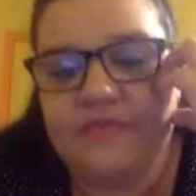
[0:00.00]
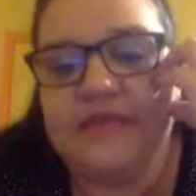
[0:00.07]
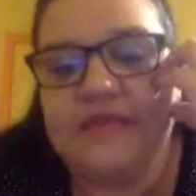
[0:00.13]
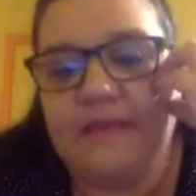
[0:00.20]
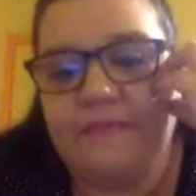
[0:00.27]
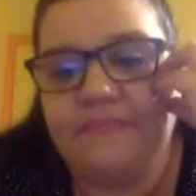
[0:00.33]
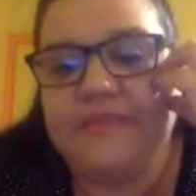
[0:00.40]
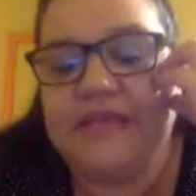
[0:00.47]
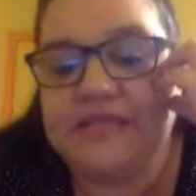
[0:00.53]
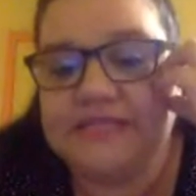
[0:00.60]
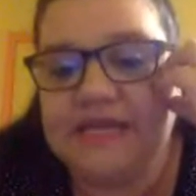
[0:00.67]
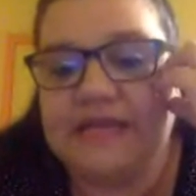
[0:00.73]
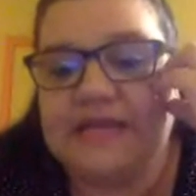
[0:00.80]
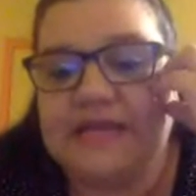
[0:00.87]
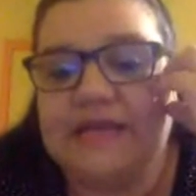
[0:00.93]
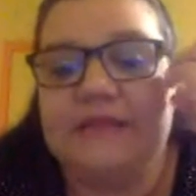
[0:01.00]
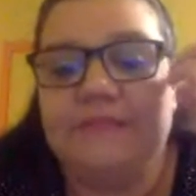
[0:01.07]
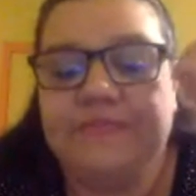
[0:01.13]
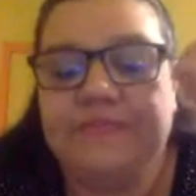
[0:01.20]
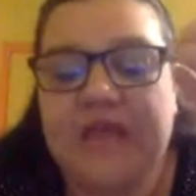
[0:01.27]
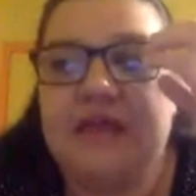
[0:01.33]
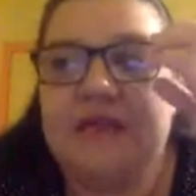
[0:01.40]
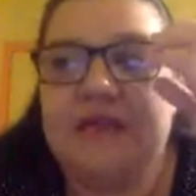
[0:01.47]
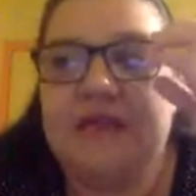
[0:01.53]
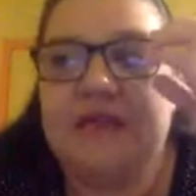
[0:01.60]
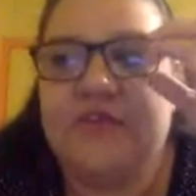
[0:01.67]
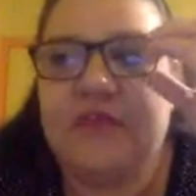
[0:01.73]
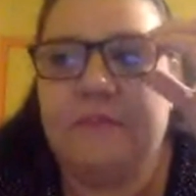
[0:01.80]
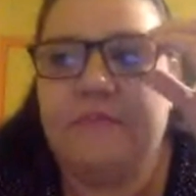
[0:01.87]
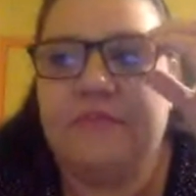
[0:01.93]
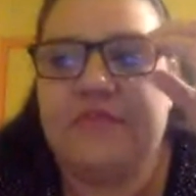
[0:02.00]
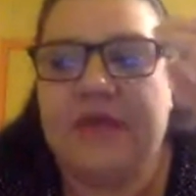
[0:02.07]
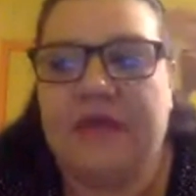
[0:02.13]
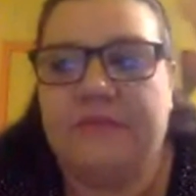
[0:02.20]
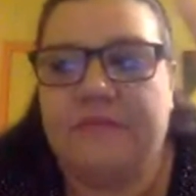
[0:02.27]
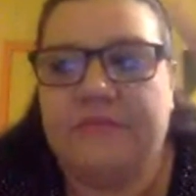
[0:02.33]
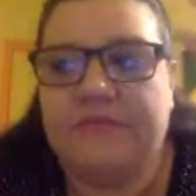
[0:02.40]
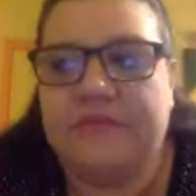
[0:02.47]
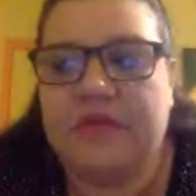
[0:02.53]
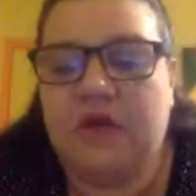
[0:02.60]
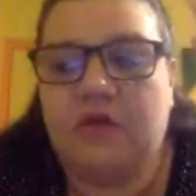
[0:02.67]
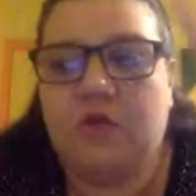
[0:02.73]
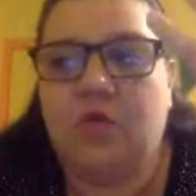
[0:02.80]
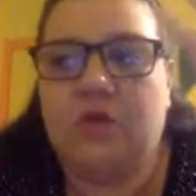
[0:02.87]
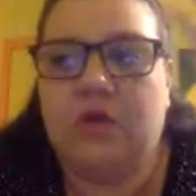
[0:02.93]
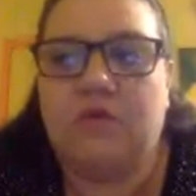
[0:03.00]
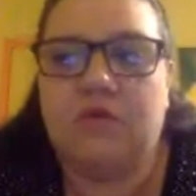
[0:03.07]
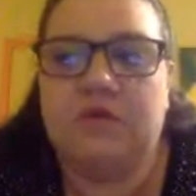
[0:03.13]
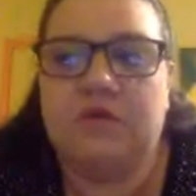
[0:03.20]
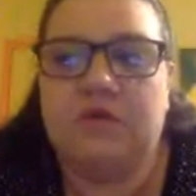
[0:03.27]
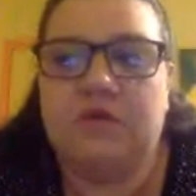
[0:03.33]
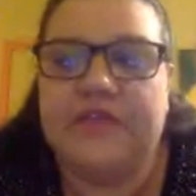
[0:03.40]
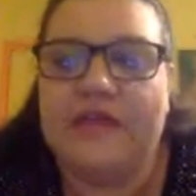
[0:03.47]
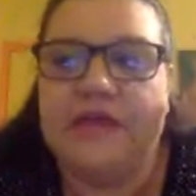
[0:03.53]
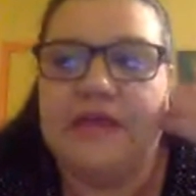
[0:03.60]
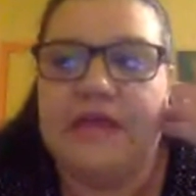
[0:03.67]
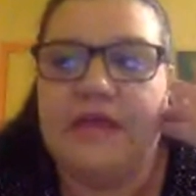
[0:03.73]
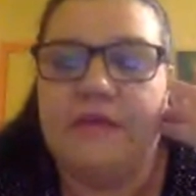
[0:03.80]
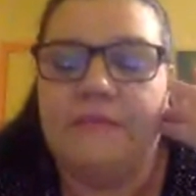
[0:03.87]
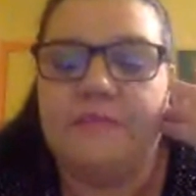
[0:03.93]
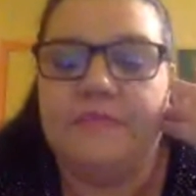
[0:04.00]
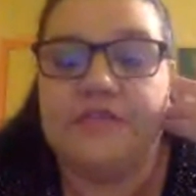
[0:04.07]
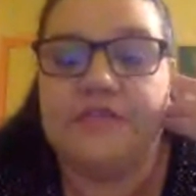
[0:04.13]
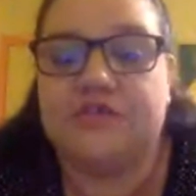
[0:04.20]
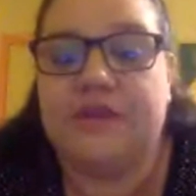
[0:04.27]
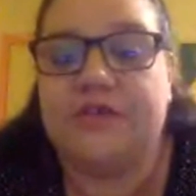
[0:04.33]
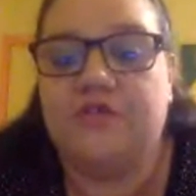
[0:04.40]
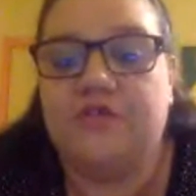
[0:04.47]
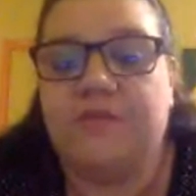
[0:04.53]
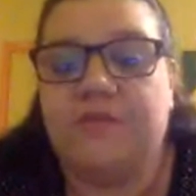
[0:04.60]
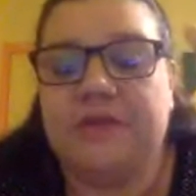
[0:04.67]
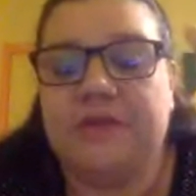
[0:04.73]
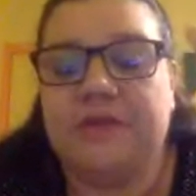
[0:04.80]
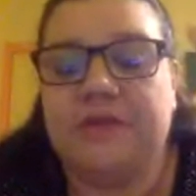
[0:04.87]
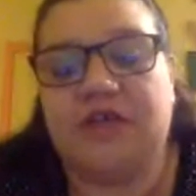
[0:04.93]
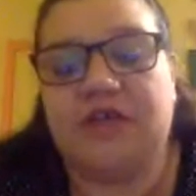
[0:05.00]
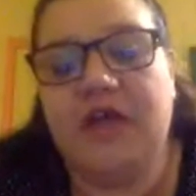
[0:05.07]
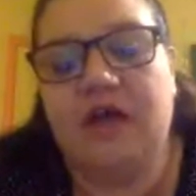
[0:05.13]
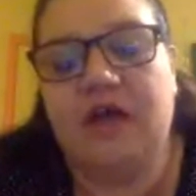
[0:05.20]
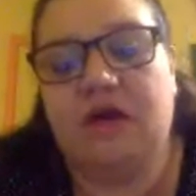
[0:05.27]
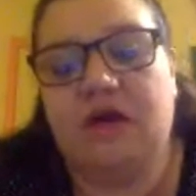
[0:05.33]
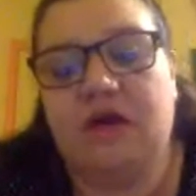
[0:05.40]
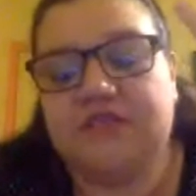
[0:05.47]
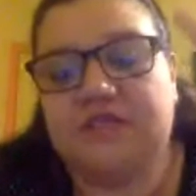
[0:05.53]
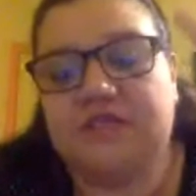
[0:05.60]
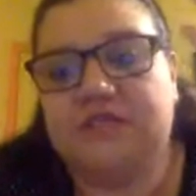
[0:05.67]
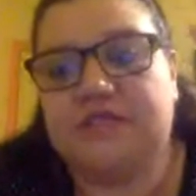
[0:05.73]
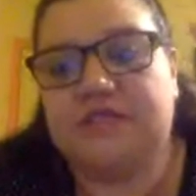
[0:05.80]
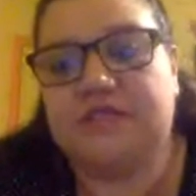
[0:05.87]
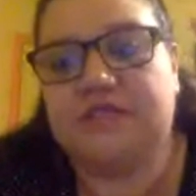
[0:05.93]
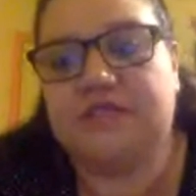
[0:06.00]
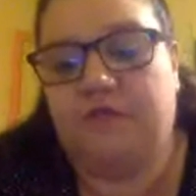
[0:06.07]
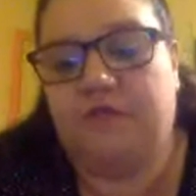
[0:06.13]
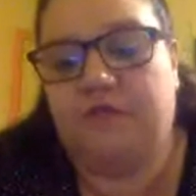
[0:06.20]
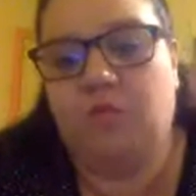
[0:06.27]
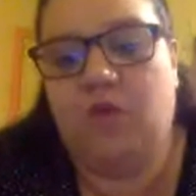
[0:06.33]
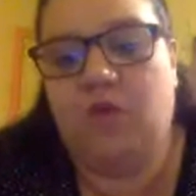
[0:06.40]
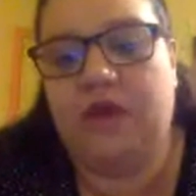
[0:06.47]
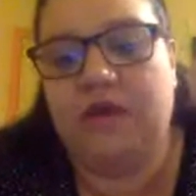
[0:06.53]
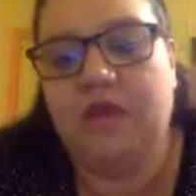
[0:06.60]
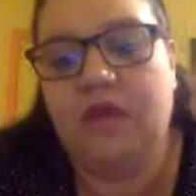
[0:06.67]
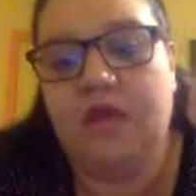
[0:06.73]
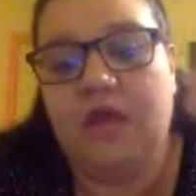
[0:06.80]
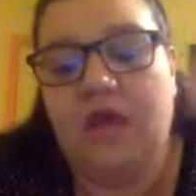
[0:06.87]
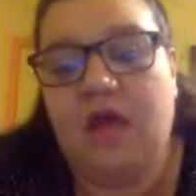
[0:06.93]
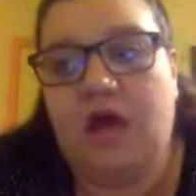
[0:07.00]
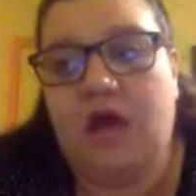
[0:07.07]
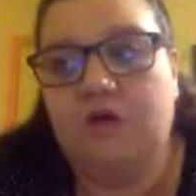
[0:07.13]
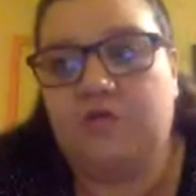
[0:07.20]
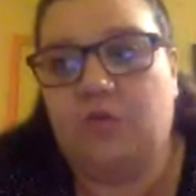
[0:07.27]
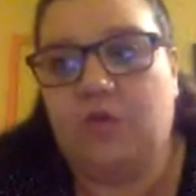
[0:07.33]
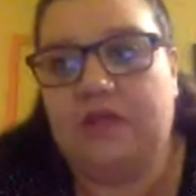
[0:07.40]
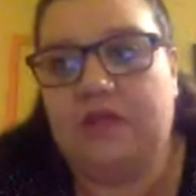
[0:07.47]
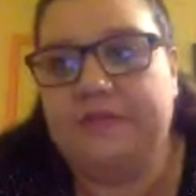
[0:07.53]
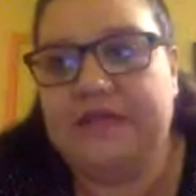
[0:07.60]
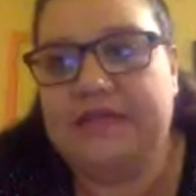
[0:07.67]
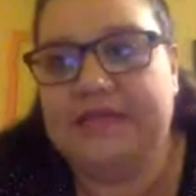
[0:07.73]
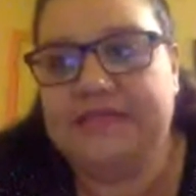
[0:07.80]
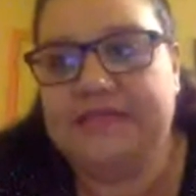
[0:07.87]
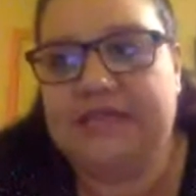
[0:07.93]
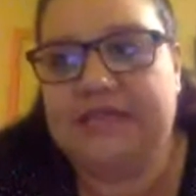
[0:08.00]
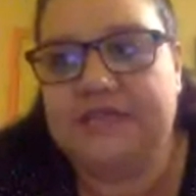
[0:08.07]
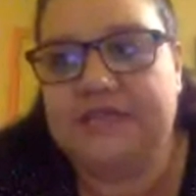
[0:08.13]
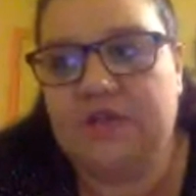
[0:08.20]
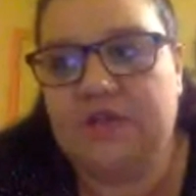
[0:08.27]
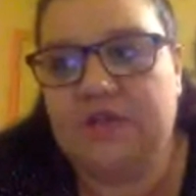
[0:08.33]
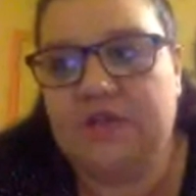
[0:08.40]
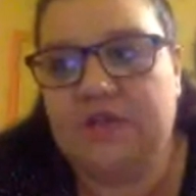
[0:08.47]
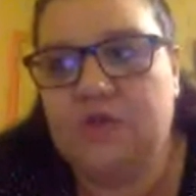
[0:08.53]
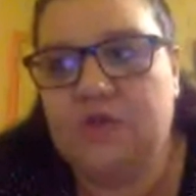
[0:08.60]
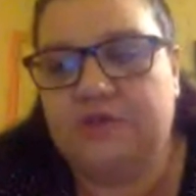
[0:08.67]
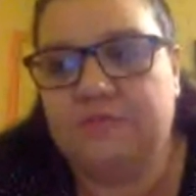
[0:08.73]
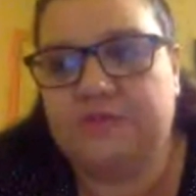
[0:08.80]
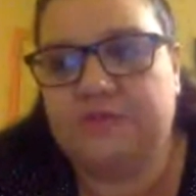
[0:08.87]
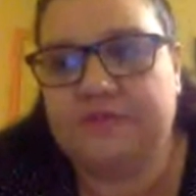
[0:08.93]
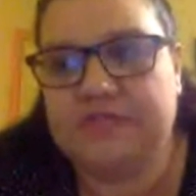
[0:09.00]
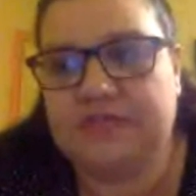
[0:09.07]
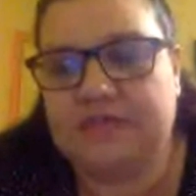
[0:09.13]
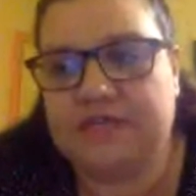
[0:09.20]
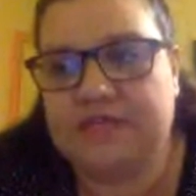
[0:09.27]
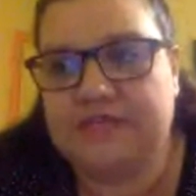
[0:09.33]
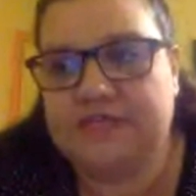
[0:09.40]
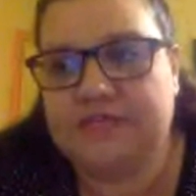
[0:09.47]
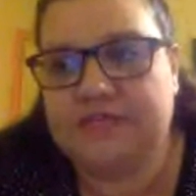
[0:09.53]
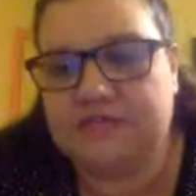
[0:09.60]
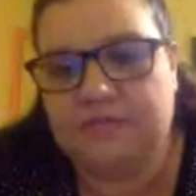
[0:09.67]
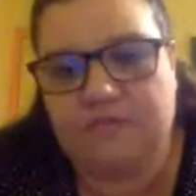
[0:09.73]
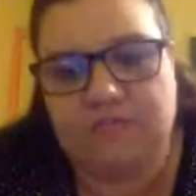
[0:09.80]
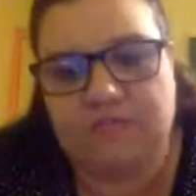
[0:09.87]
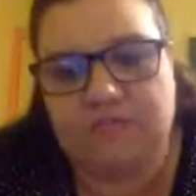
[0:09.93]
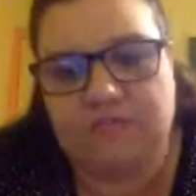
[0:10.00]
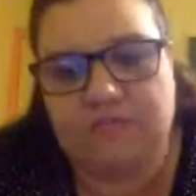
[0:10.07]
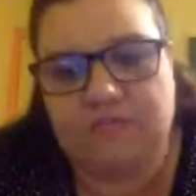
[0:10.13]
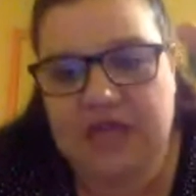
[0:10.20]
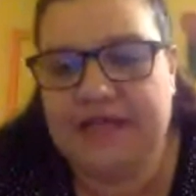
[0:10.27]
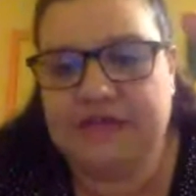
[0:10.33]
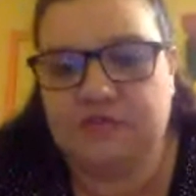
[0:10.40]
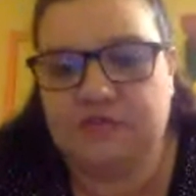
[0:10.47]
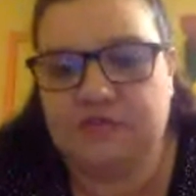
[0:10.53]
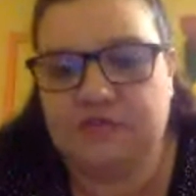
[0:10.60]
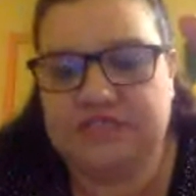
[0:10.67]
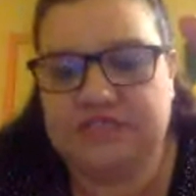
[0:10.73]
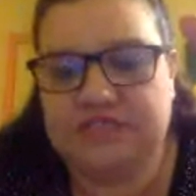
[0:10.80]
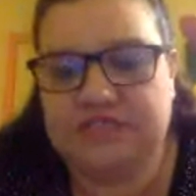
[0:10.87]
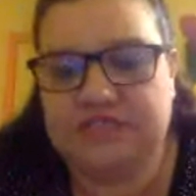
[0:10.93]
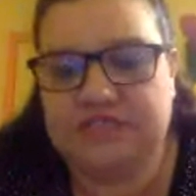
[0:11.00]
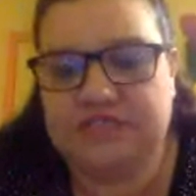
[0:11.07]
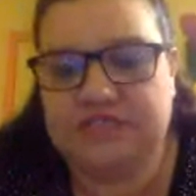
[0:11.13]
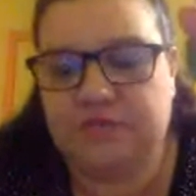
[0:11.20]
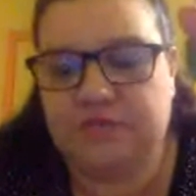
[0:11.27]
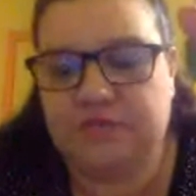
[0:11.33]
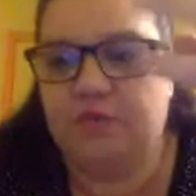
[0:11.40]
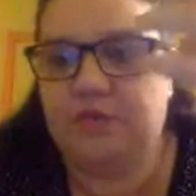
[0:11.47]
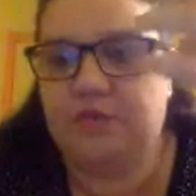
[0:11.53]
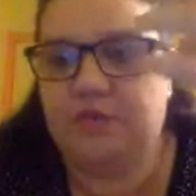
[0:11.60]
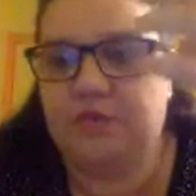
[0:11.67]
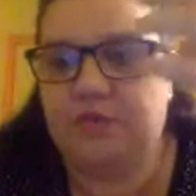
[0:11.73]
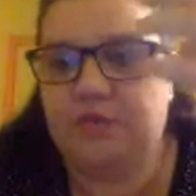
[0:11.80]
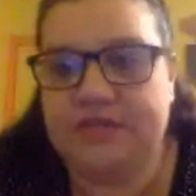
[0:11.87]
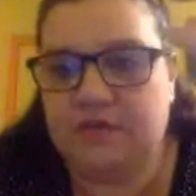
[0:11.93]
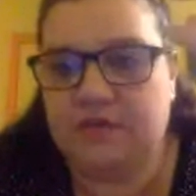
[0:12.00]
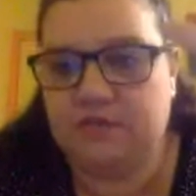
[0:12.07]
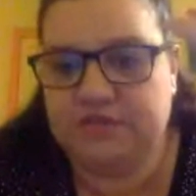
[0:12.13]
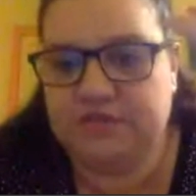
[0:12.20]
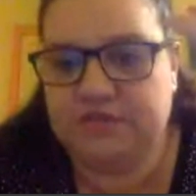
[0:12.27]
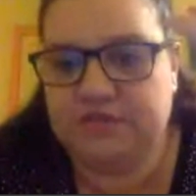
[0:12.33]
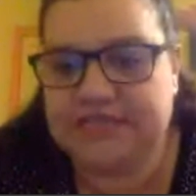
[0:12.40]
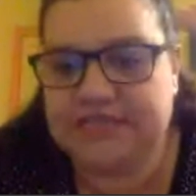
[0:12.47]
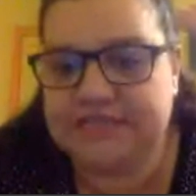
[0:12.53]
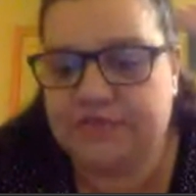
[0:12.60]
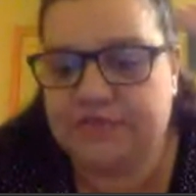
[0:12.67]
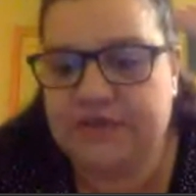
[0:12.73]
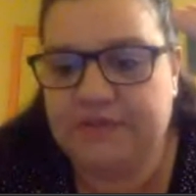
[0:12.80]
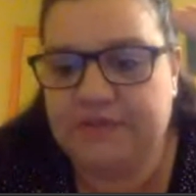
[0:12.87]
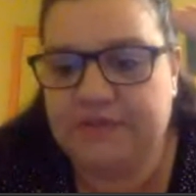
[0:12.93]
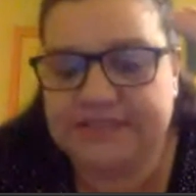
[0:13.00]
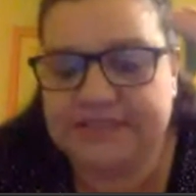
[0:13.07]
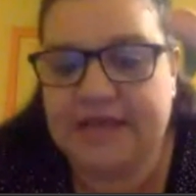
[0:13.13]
Yeah, exactly. And all of the trans people that I asked, apart from one, overwhelmingly said, no, don't be ridiculous. Language is not a problem. We don't want to censor anybody's